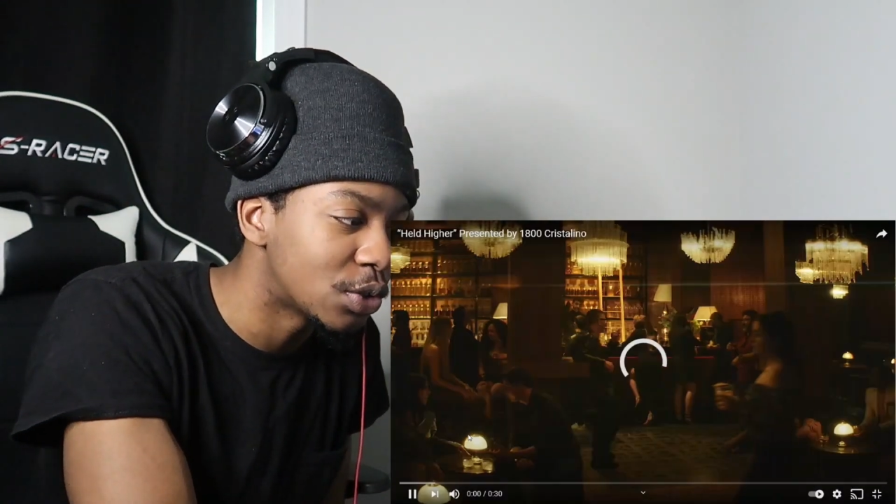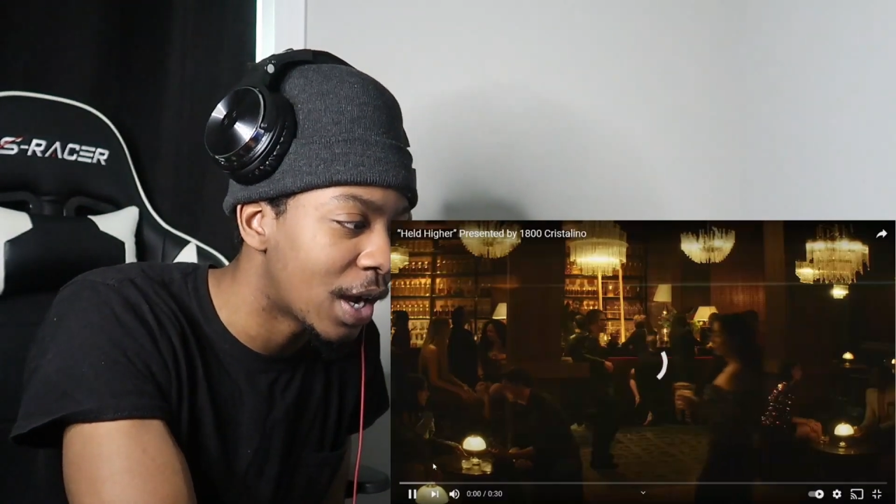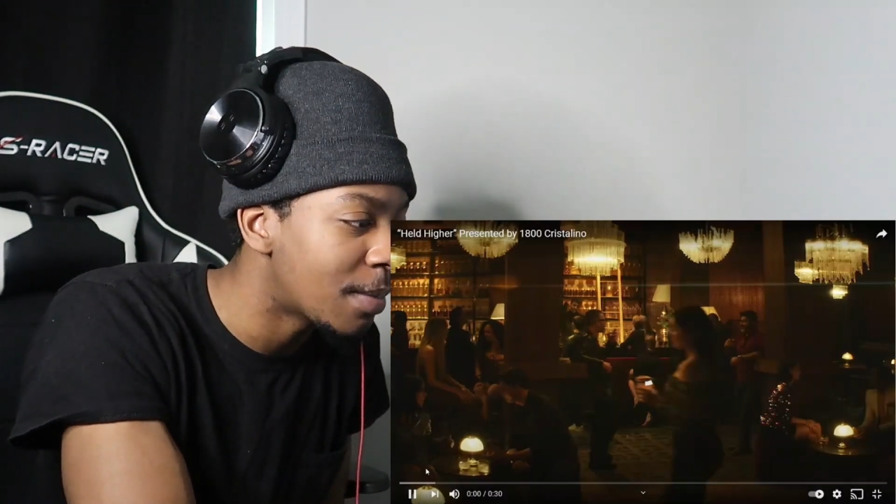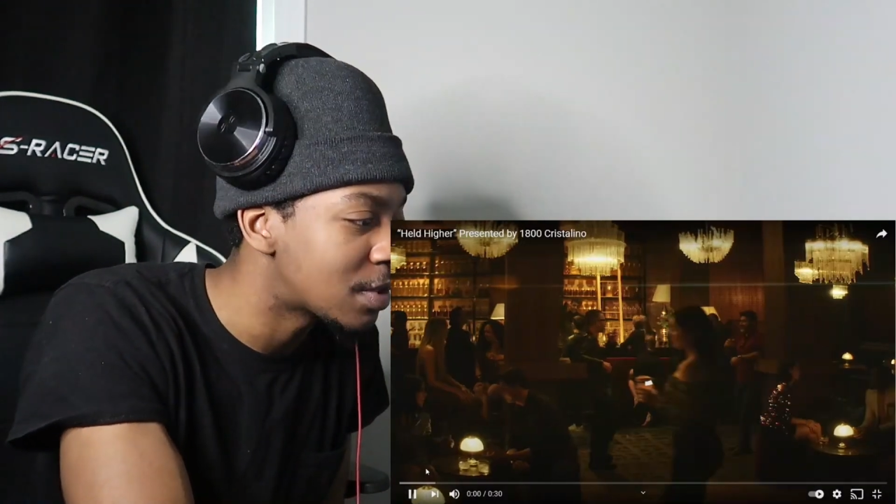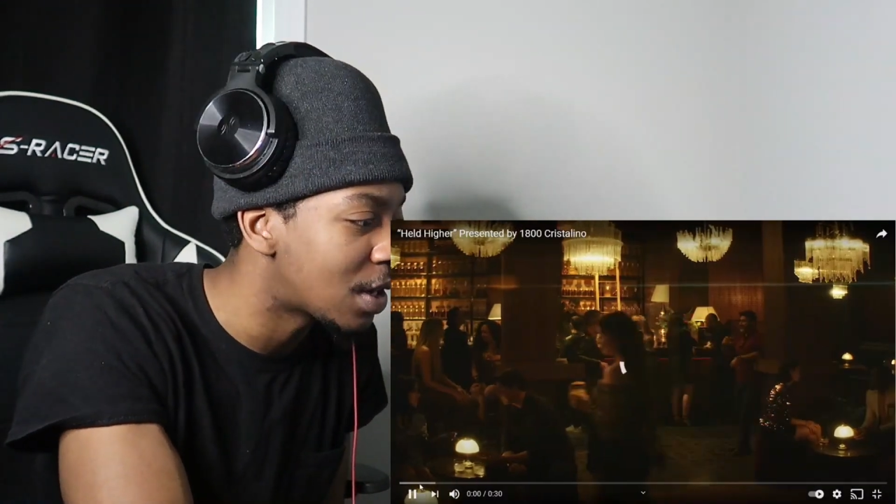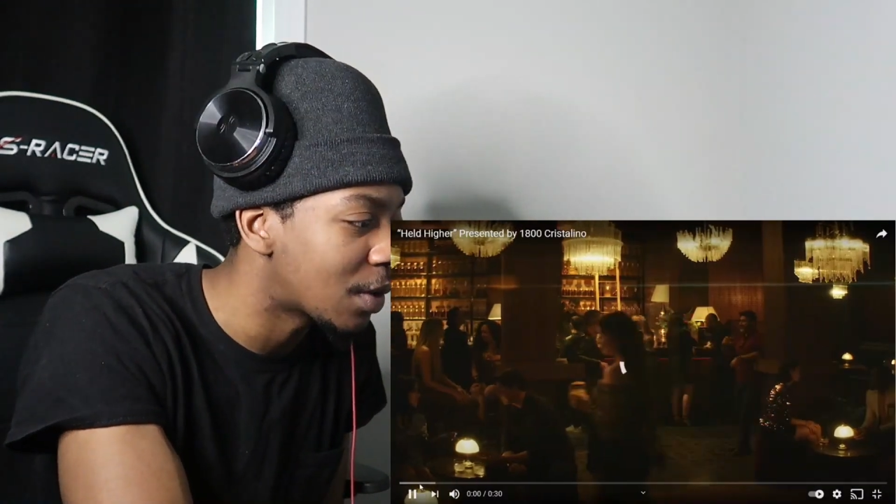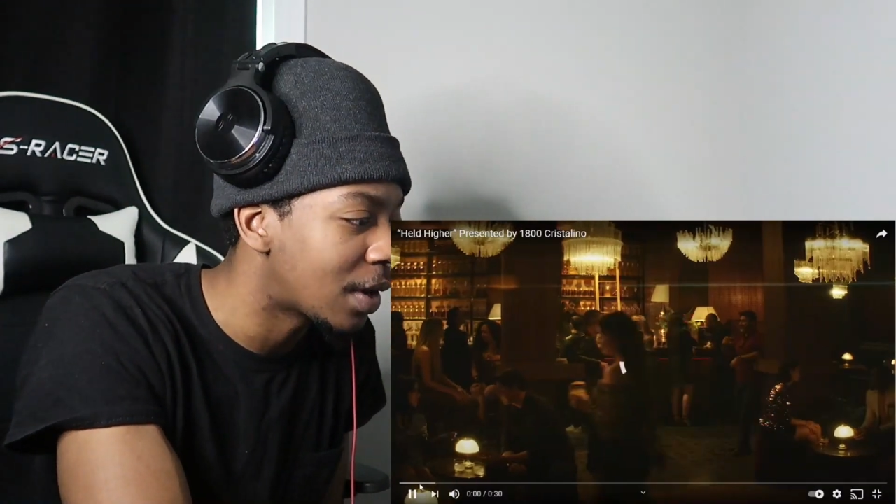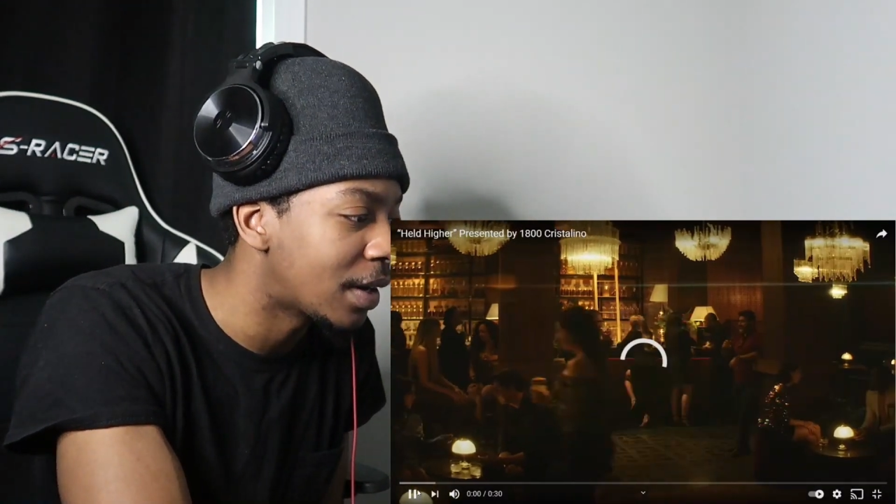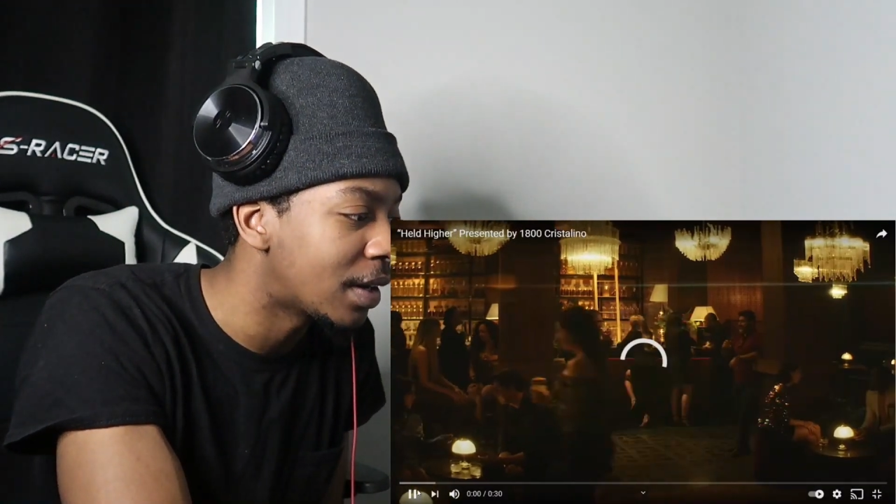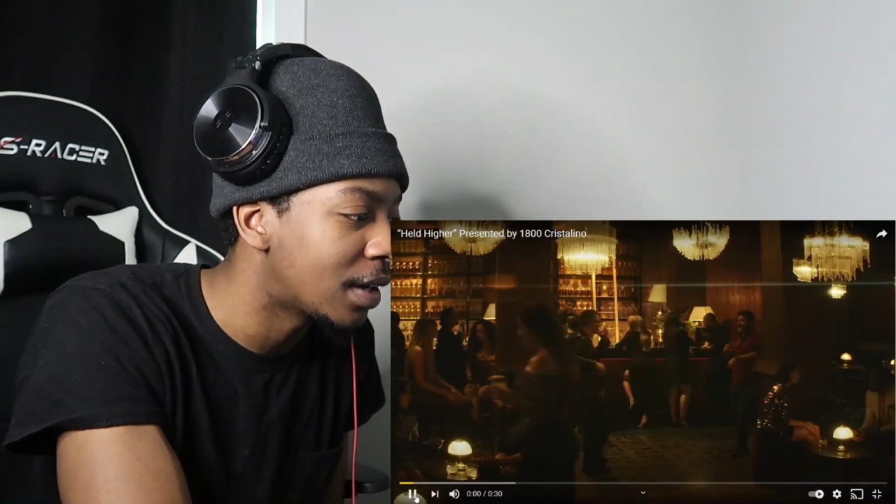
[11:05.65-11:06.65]
trap talk
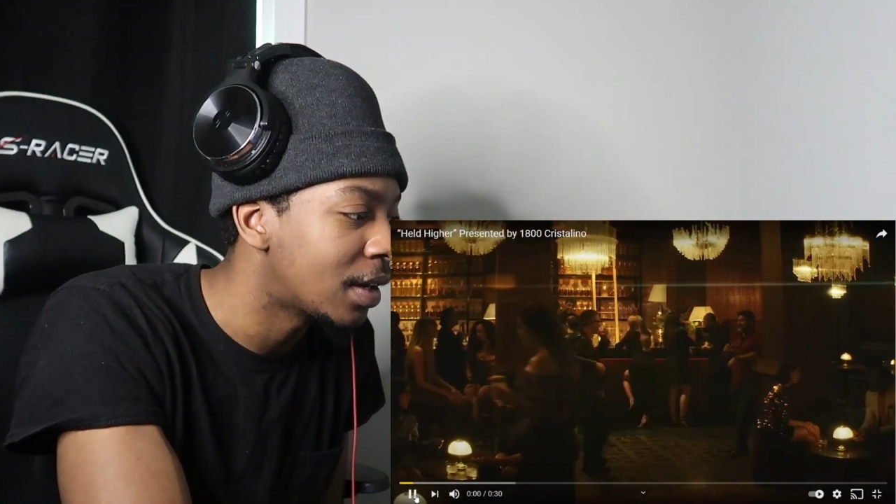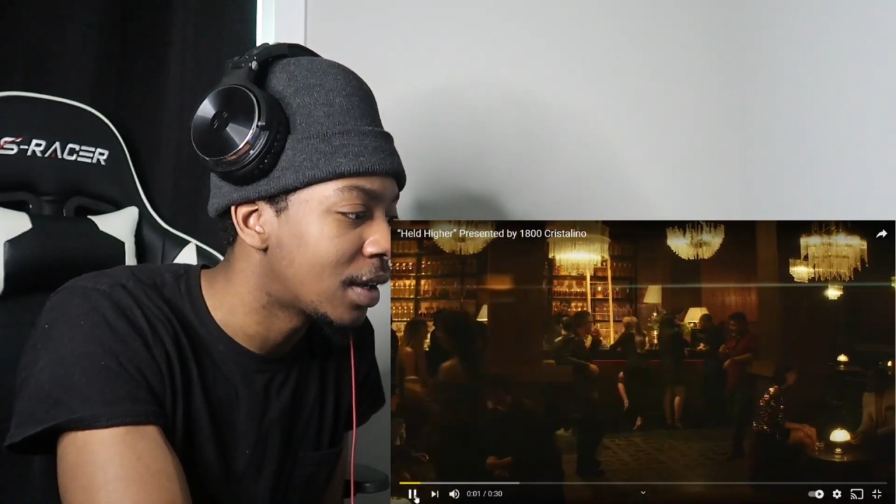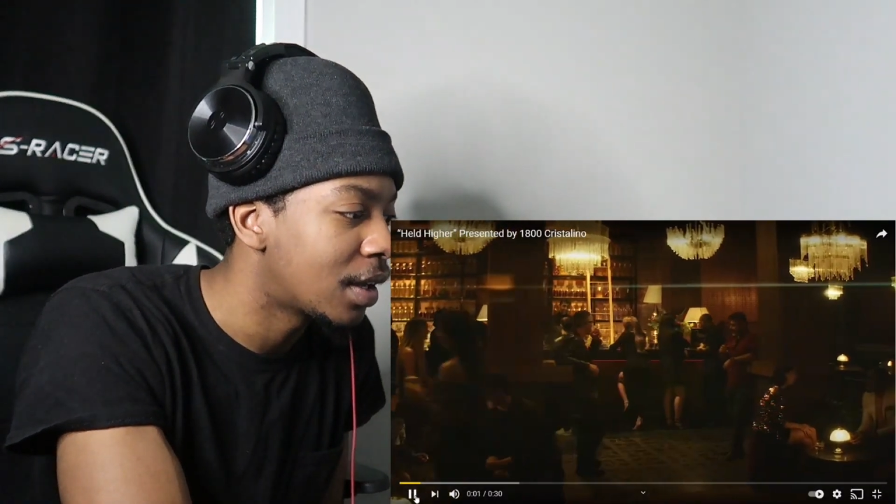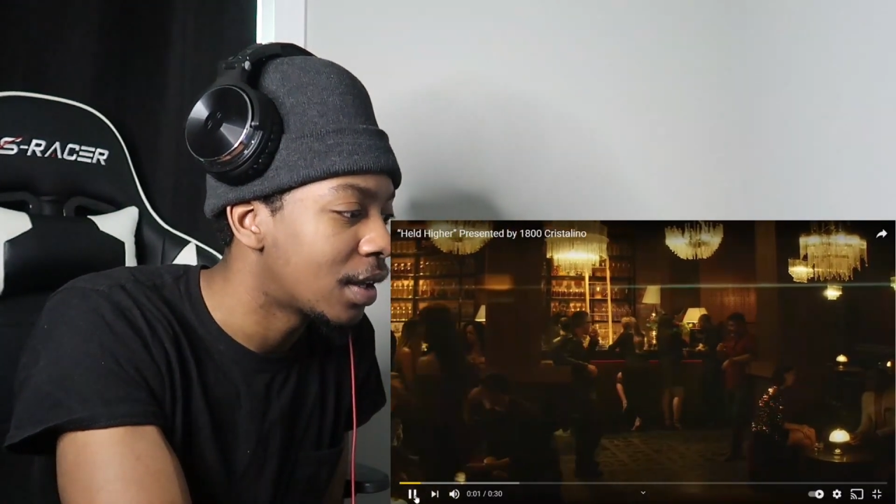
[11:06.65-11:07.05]
right there.